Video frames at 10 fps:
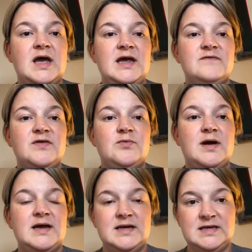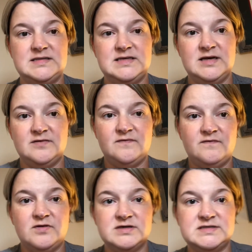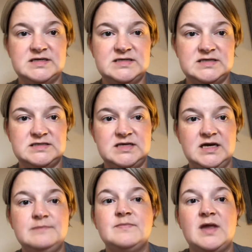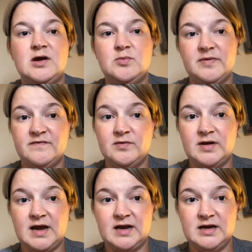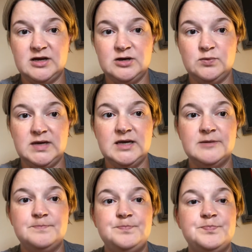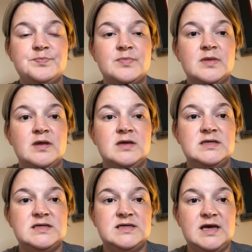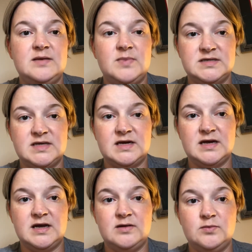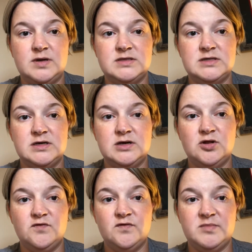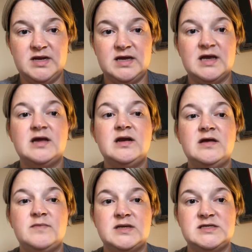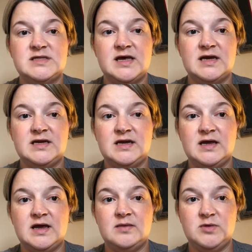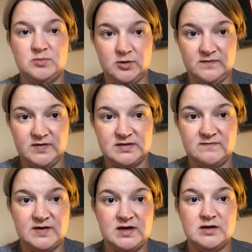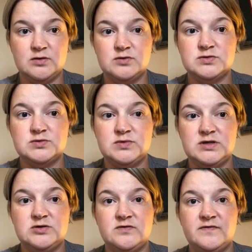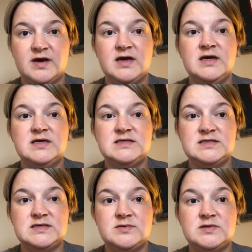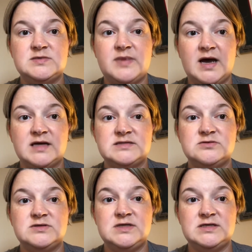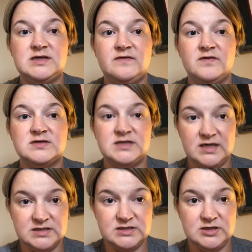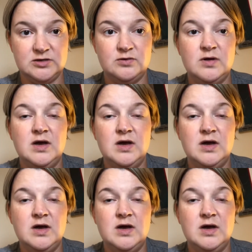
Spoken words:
Hi everyone, Lisa here from Forest City Stitching. I hope everyone had a good week. Today my son and I went to Clover Meet again. I mentioned that in previous videos. We do have a seasons pass, so it's easy for us to get to.